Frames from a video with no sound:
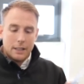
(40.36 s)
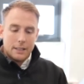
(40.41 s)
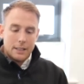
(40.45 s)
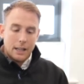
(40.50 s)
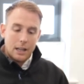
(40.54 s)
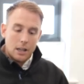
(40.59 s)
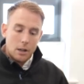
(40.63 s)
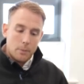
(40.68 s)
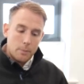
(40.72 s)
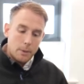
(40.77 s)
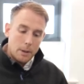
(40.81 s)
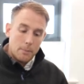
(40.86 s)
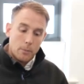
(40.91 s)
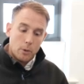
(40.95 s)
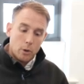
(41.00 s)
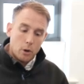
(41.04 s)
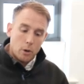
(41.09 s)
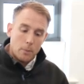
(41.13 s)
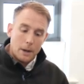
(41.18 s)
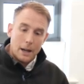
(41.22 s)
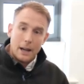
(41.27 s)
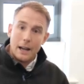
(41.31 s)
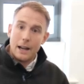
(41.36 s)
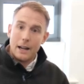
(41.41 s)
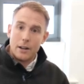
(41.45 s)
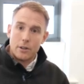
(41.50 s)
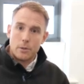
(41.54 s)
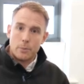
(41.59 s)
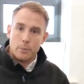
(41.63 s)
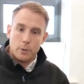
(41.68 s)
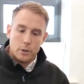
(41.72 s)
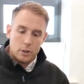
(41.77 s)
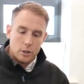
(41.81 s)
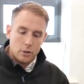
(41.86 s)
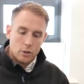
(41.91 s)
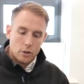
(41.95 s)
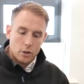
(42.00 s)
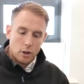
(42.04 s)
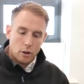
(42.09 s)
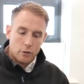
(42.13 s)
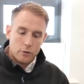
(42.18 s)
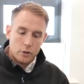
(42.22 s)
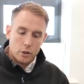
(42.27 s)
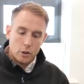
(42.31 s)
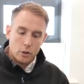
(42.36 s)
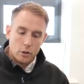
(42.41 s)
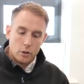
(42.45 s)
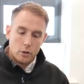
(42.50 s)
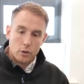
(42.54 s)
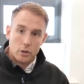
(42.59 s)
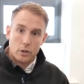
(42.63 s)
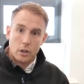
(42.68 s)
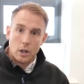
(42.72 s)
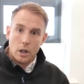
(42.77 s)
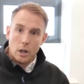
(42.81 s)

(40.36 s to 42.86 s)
tell you a bit more about how to produce soft jaws,